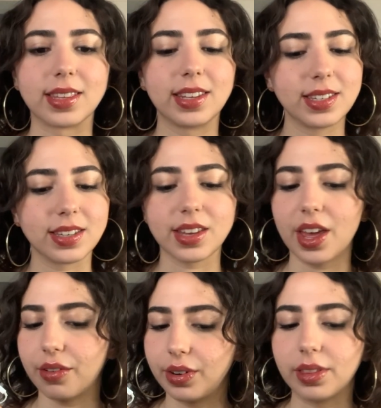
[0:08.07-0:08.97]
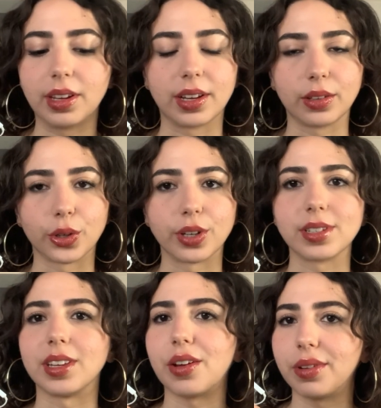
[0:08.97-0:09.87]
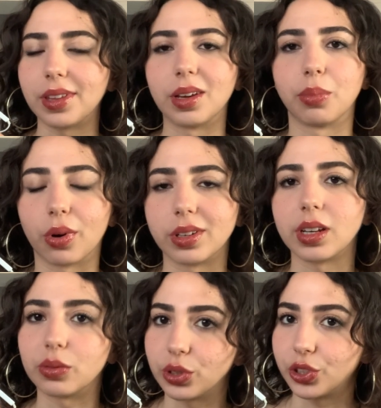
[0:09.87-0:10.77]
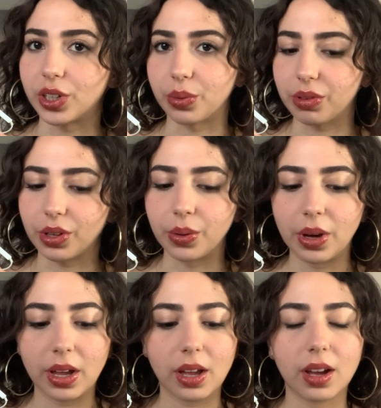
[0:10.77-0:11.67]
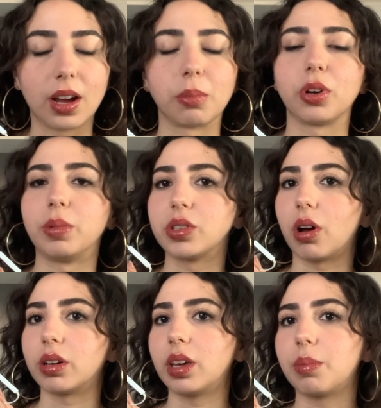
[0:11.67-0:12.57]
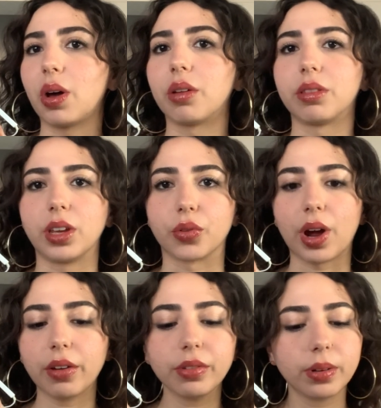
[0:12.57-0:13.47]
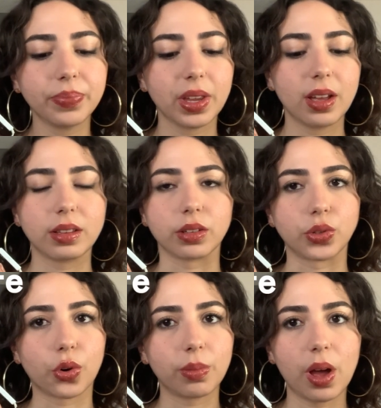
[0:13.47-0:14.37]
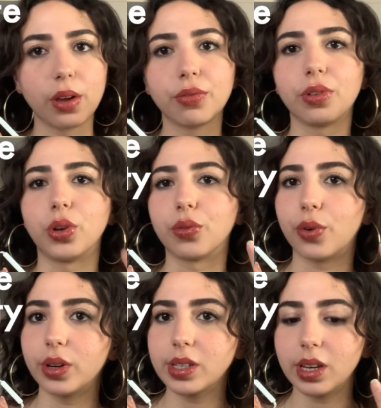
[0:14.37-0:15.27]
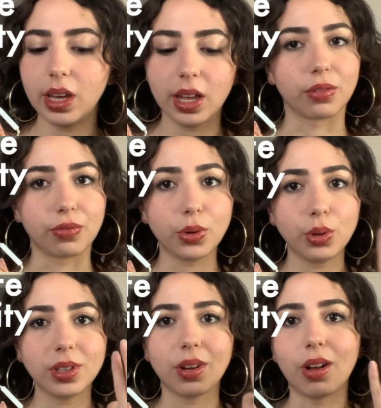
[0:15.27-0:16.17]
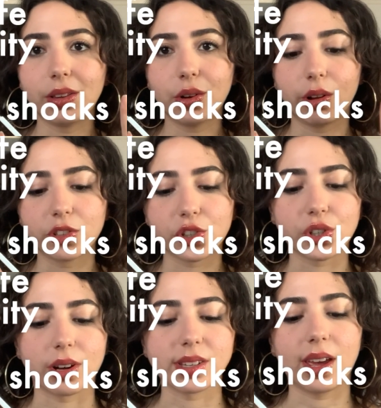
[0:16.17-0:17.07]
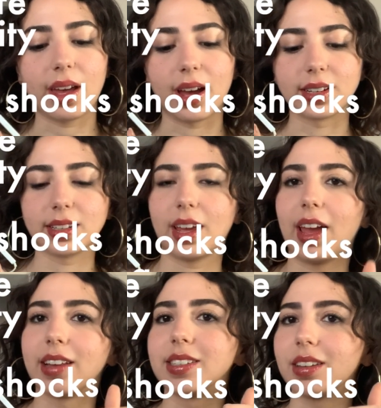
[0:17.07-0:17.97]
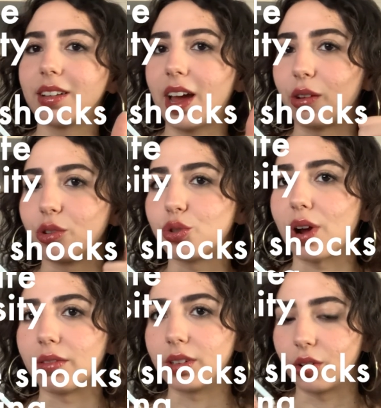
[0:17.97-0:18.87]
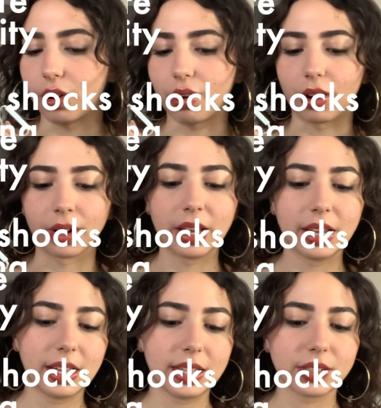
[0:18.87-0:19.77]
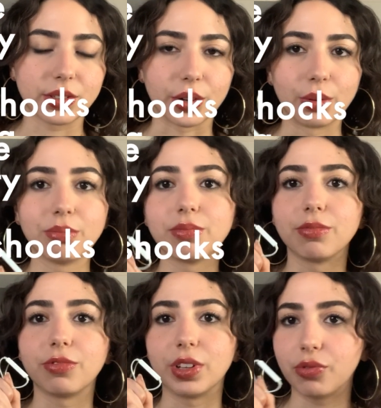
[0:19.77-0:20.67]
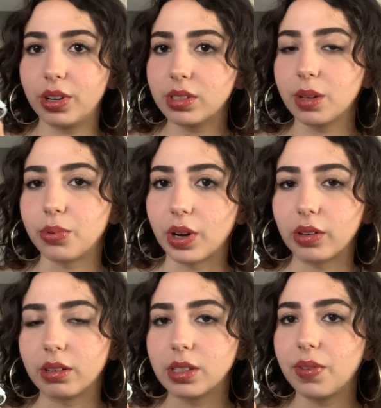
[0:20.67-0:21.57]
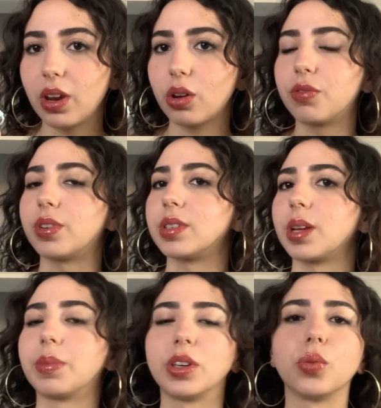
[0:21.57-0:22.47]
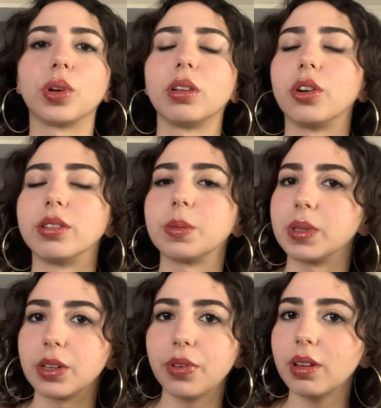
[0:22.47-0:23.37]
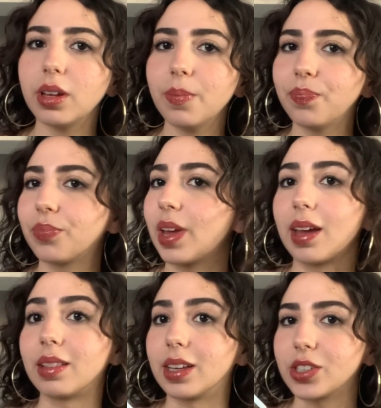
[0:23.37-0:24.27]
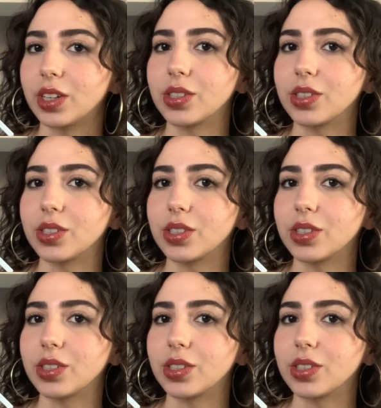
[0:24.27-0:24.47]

this is everything I learned and everything important I want to share with you. I'm going to be talking about the arrival, the dorm life, university, the food, all the culture shocks I had, and how to travel in Hong Kong. So feel free to skip around in this video if there's something you want to learn specifically. And let's get